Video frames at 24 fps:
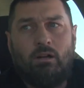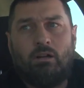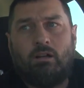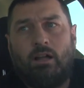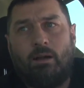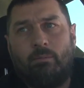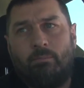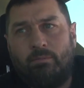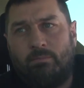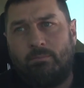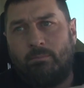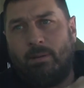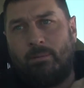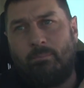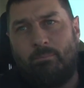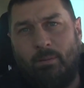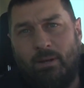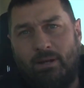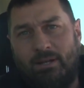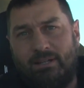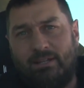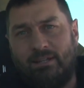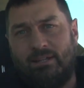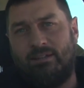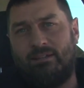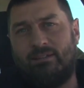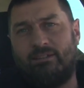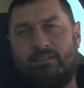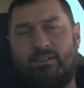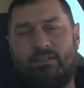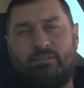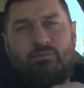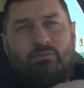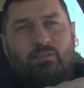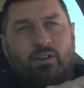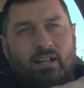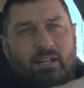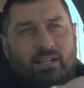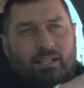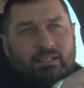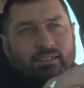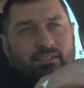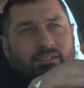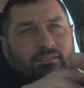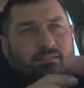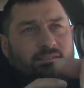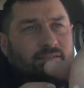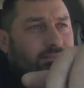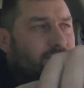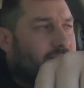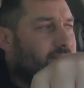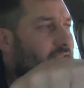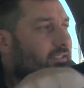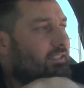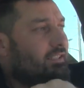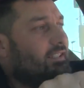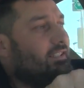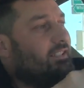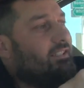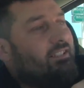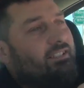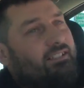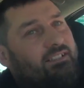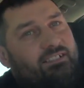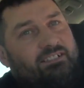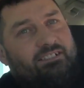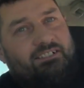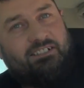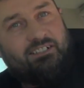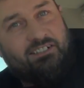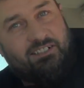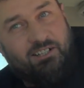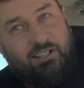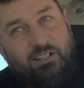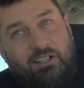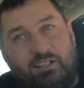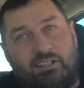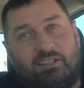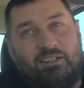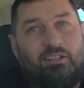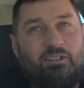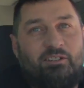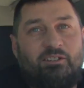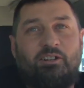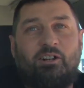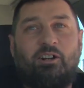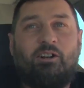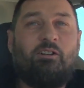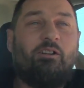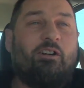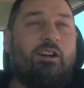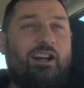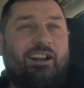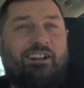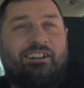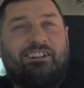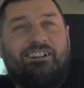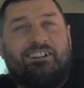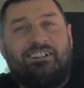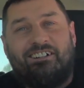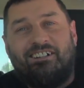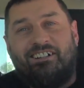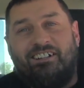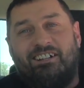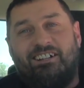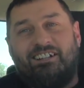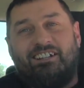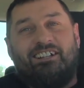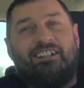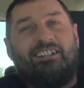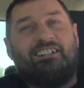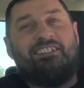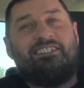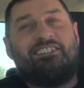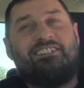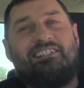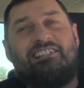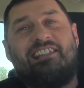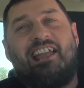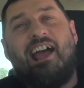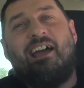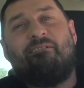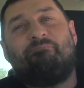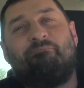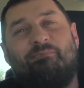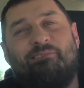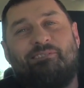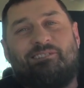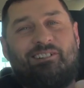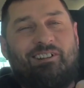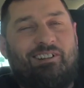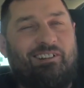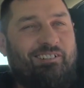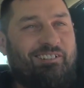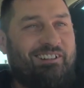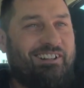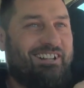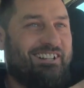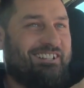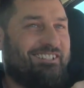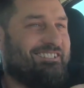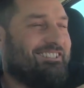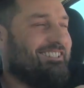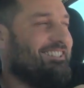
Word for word: hook up with my buddy, the fucking the, the turtle hunter, snapping turtle hunter.